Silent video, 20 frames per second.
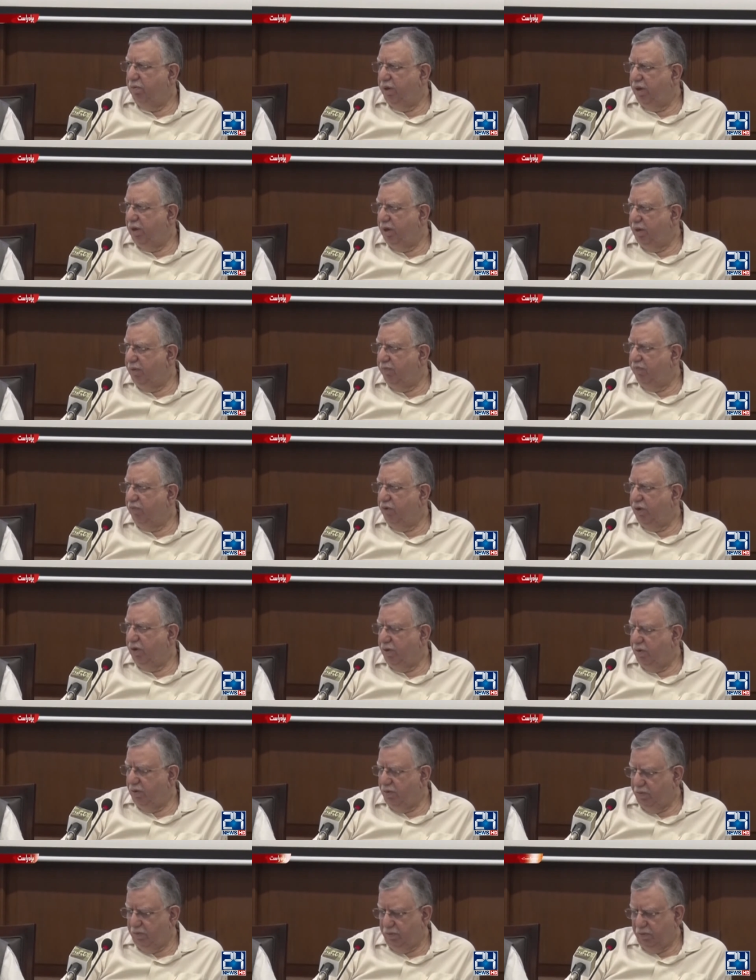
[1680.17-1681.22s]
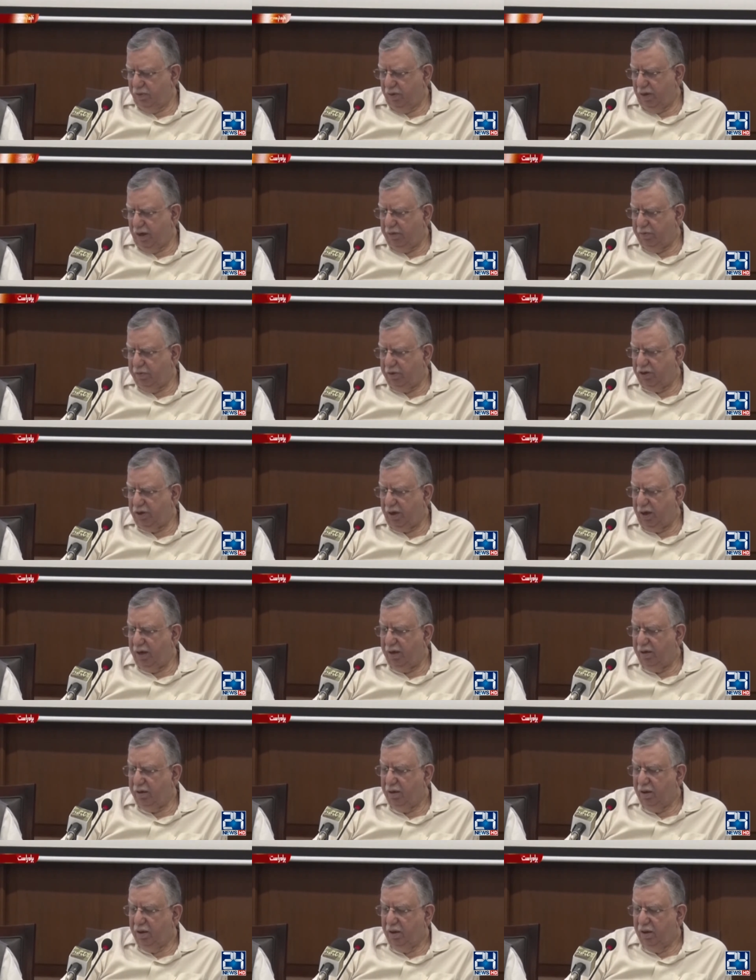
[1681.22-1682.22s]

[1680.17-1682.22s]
be, you know, that much higher.